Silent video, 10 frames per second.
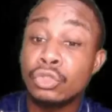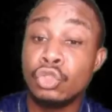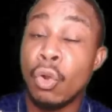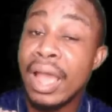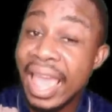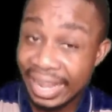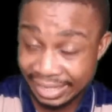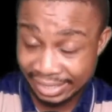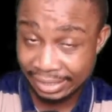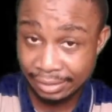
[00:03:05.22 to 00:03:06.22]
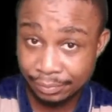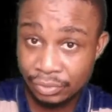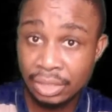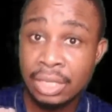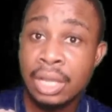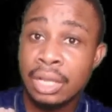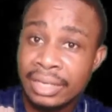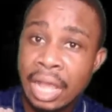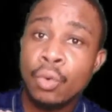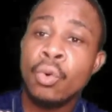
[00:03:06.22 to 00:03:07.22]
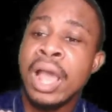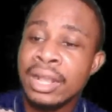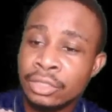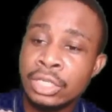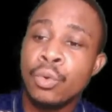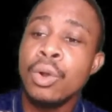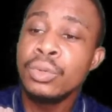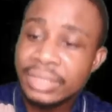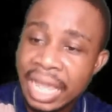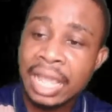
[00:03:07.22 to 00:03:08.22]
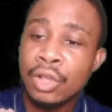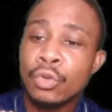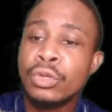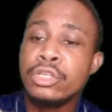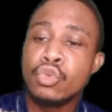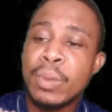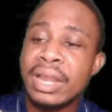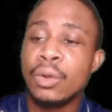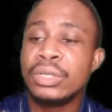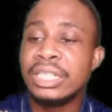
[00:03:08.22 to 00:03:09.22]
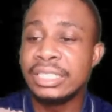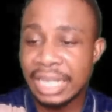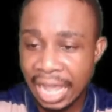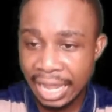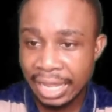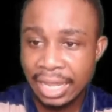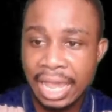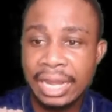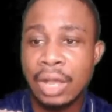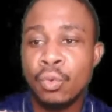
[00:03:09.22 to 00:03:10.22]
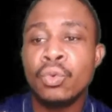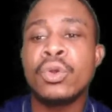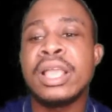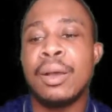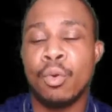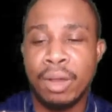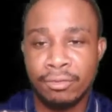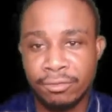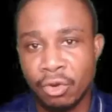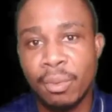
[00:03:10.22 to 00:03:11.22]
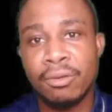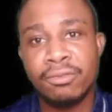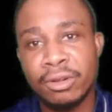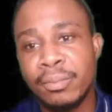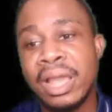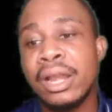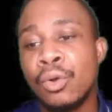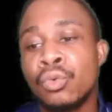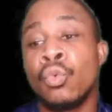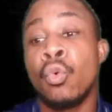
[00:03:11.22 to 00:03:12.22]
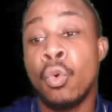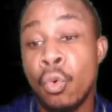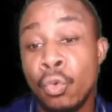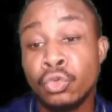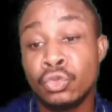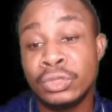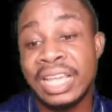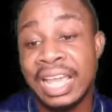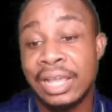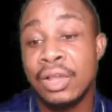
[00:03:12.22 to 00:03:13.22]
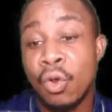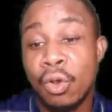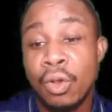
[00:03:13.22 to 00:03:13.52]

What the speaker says: back to your ex. Na o ex no the one who say no need to buy na woni ni jae. E na wo kunya oba fofo no buy na wo susu say